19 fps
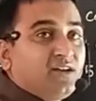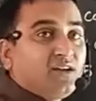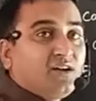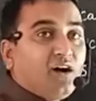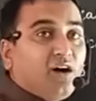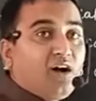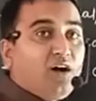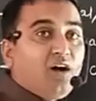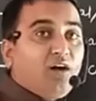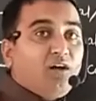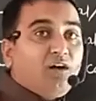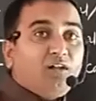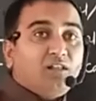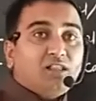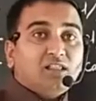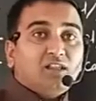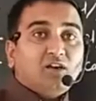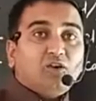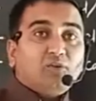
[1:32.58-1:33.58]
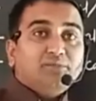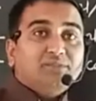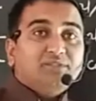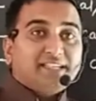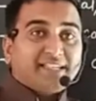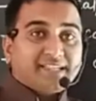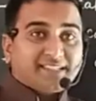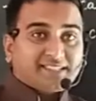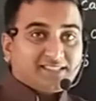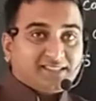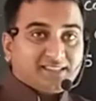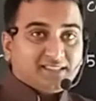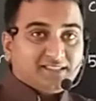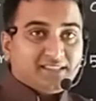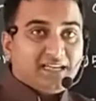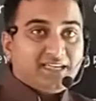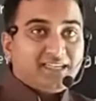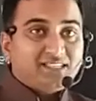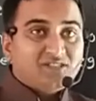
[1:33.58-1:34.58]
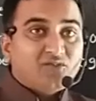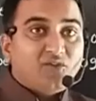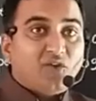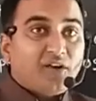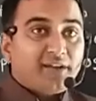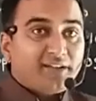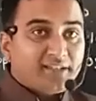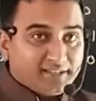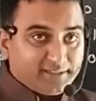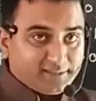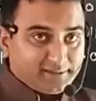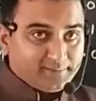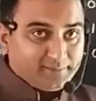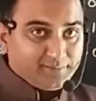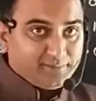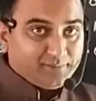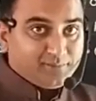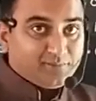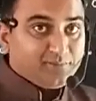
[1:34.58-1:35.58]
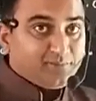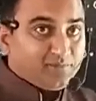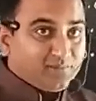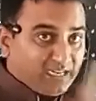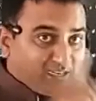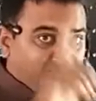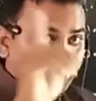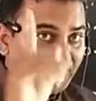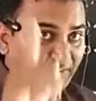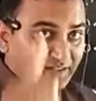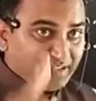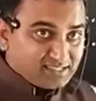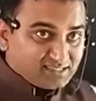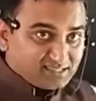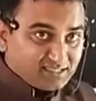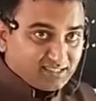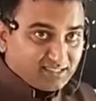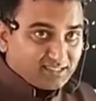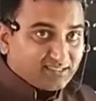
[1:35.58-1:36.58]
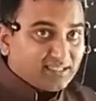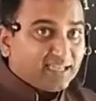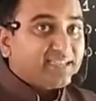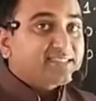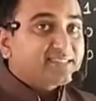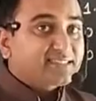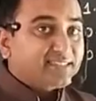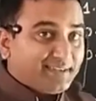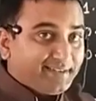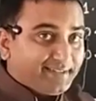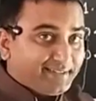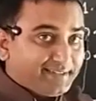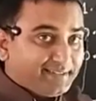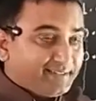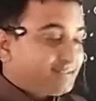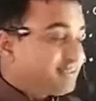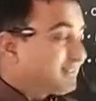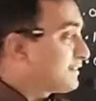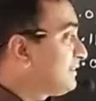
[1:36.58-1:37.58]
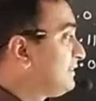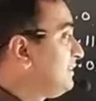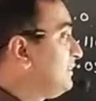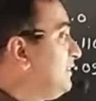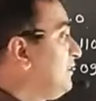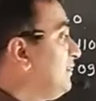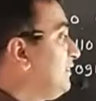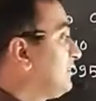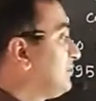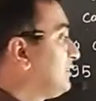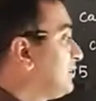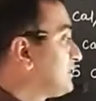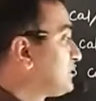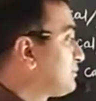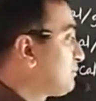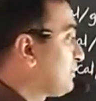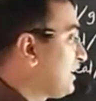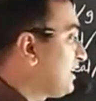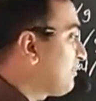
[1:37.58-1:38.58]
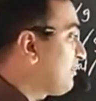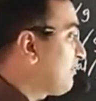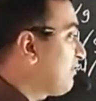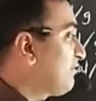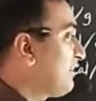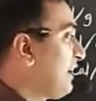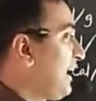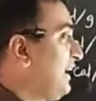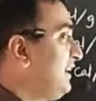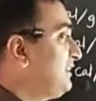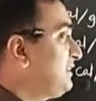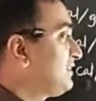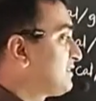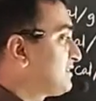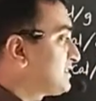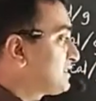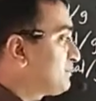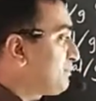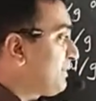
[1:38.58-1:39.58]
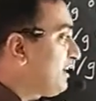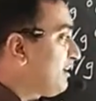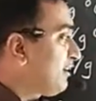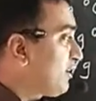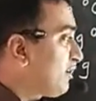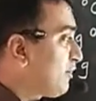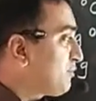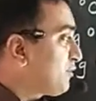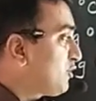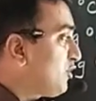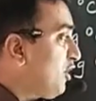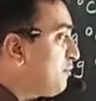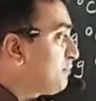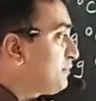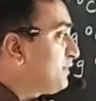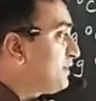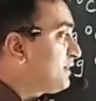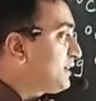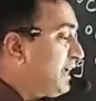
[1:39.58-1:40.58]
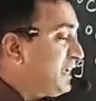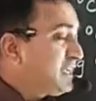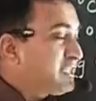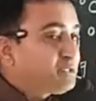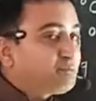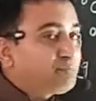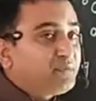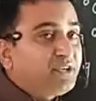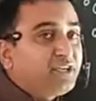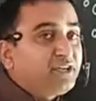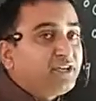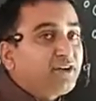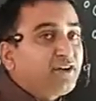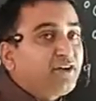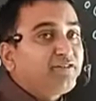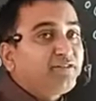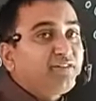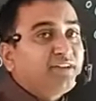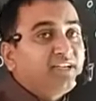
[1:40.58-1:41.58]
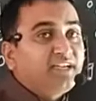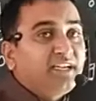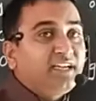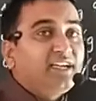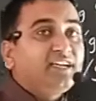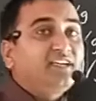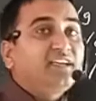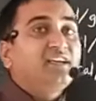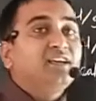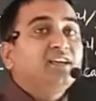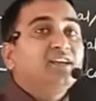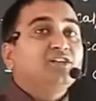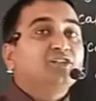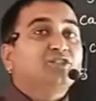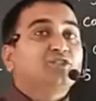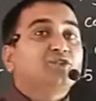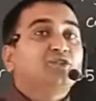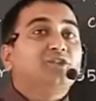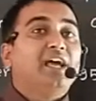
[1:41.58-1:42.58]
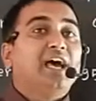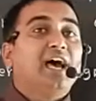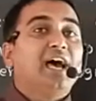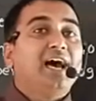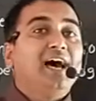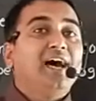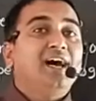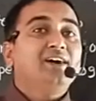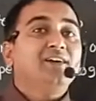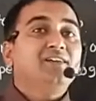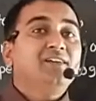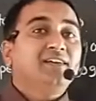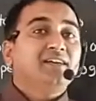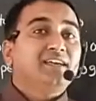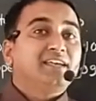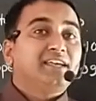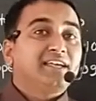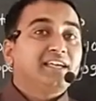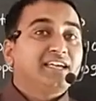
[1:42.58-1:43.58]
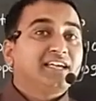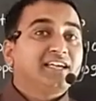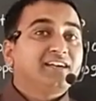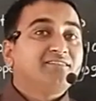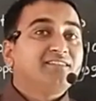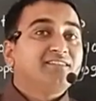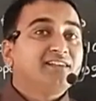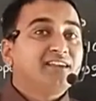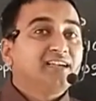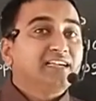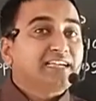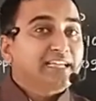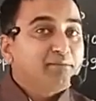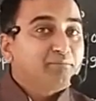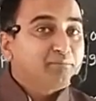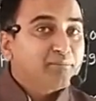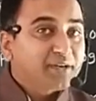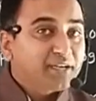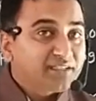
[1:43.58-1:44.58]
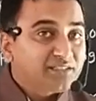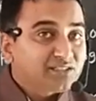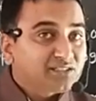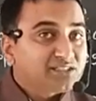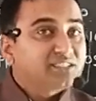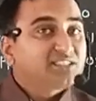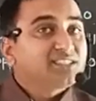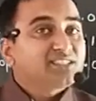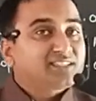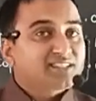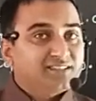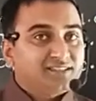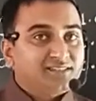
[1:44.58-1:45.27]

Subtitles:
all the objects, that is water, that vessel, that is container, the sphere of iron, sphere of copper and sphere of lead should have equal temperature.